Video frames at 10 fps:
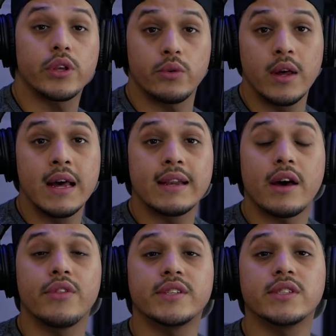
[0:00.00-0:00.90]
you.
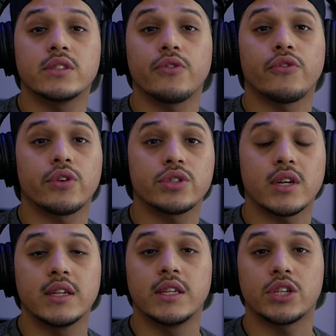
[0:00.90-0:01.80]
Now this is the first
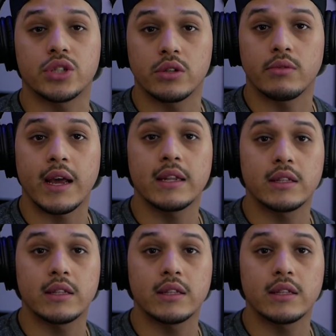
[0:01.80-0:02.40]
addition, right,